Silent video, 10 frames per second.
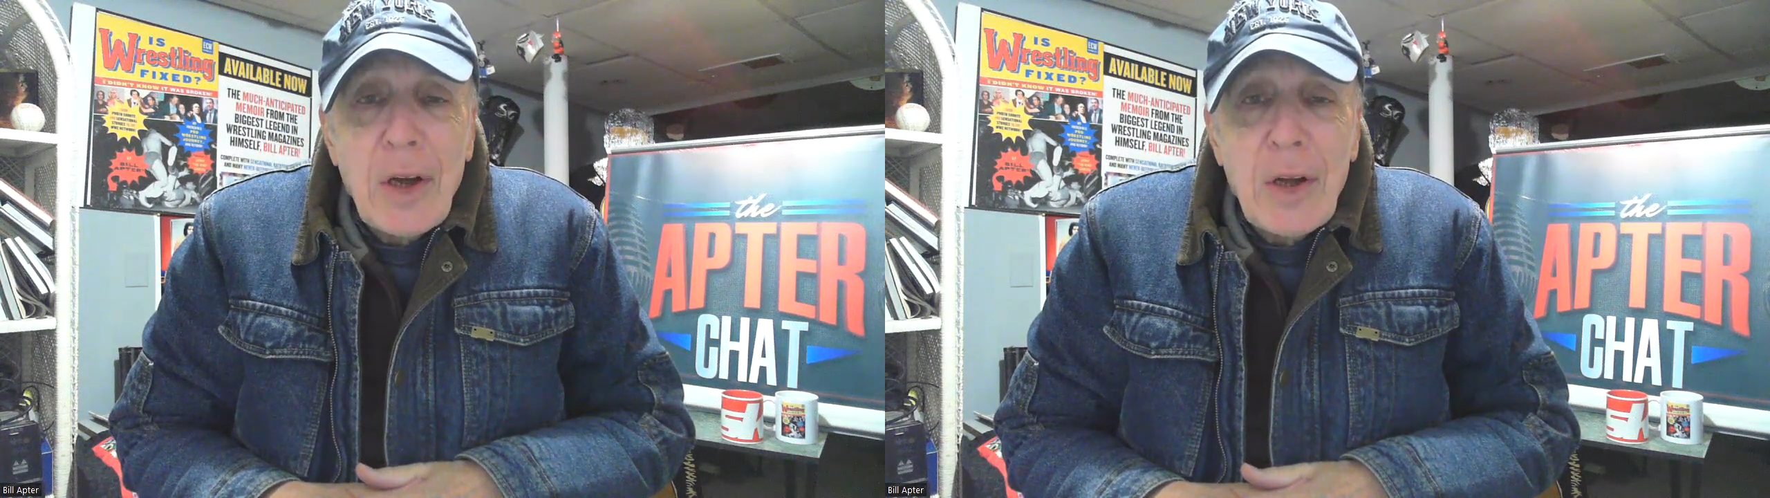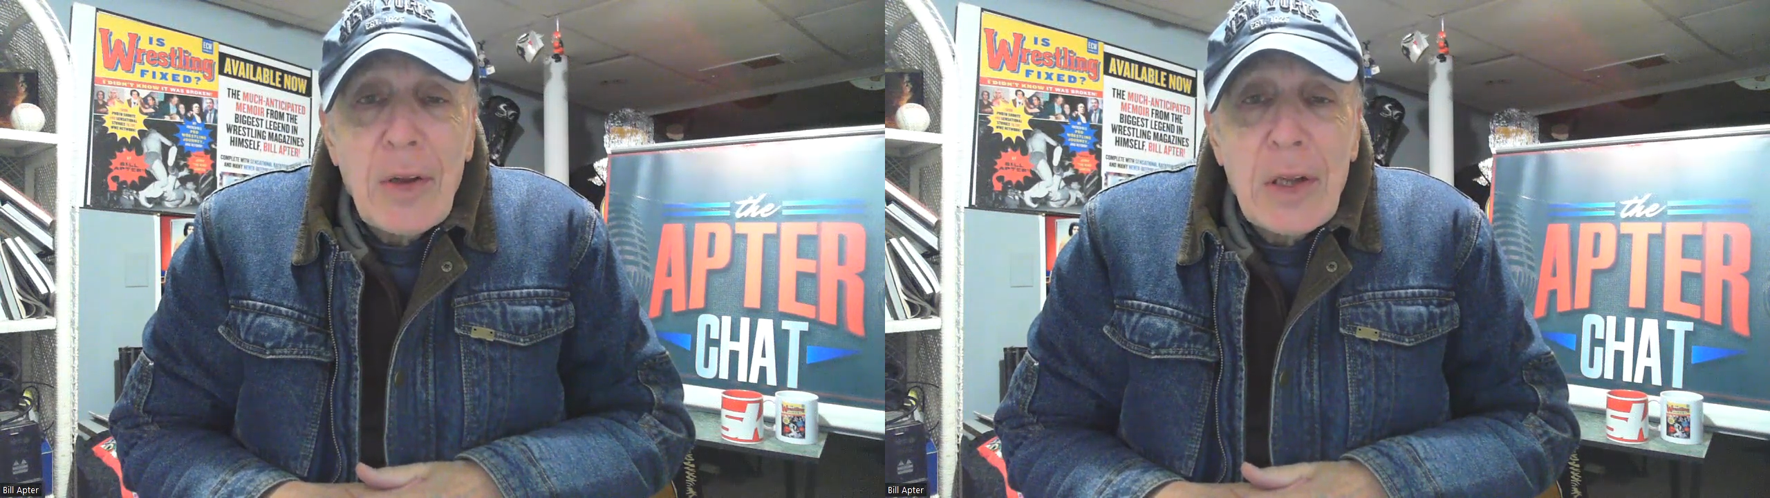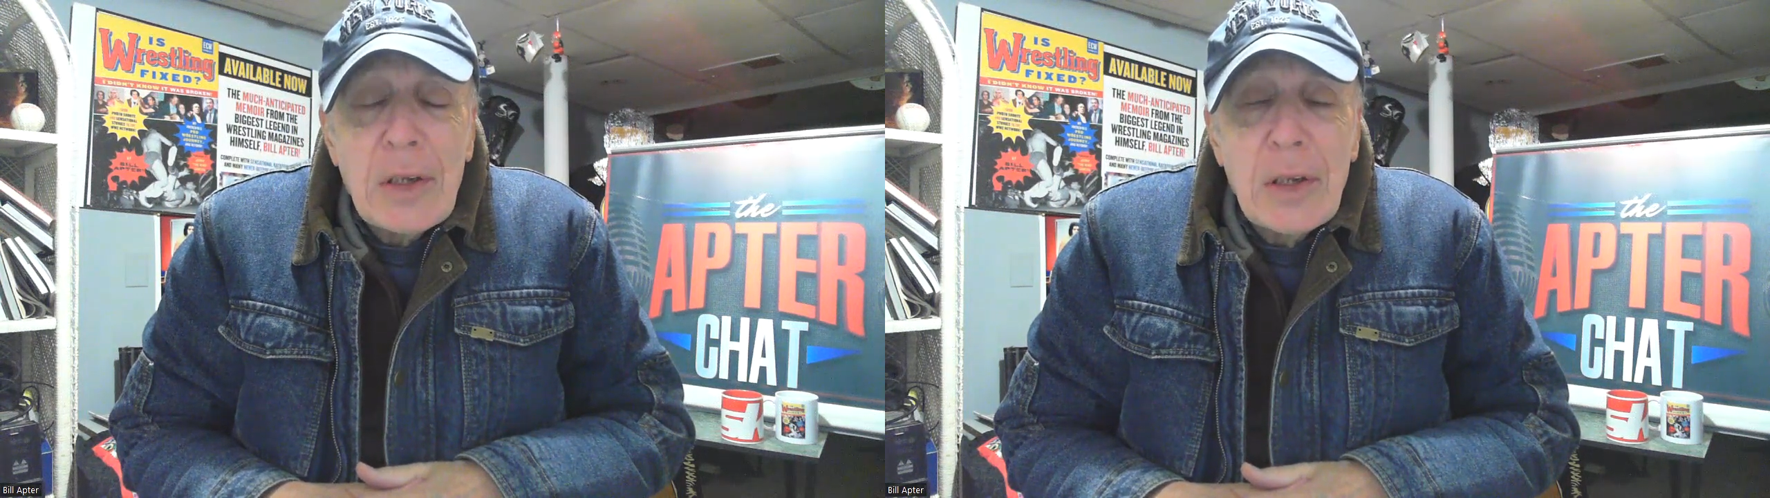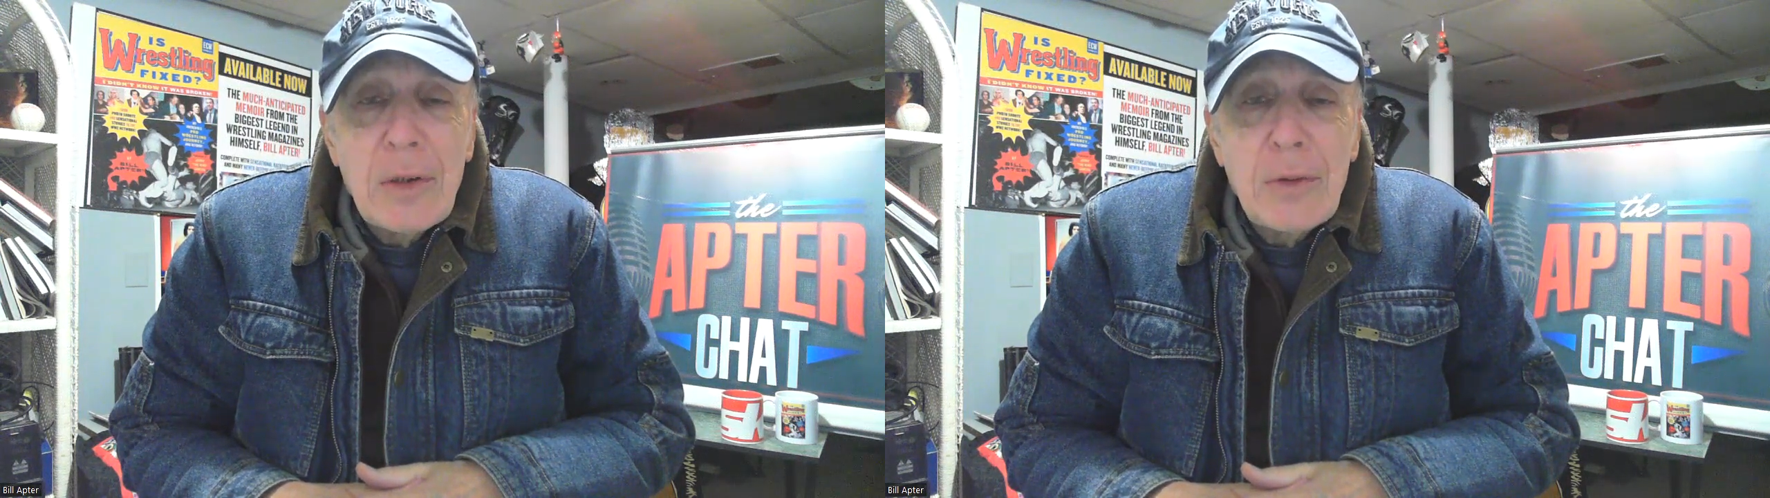on the